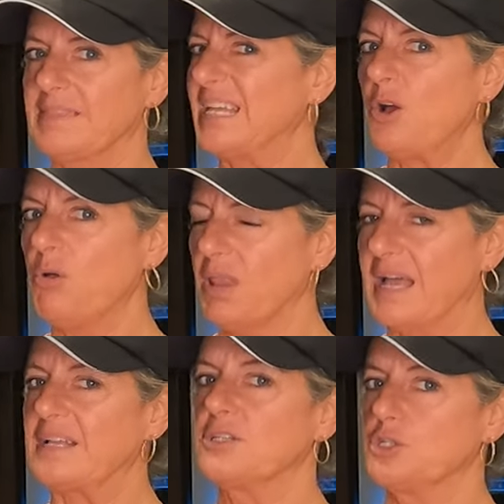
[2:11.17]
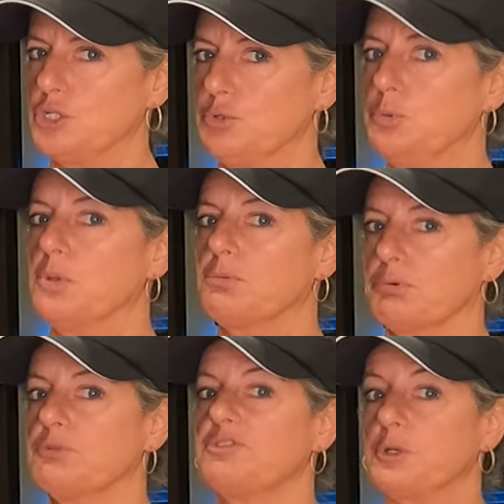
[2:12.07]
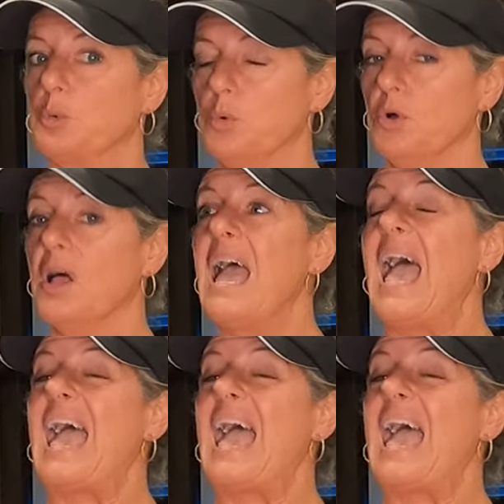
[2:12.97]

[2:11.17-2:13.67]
they don't like to chew through steel wool.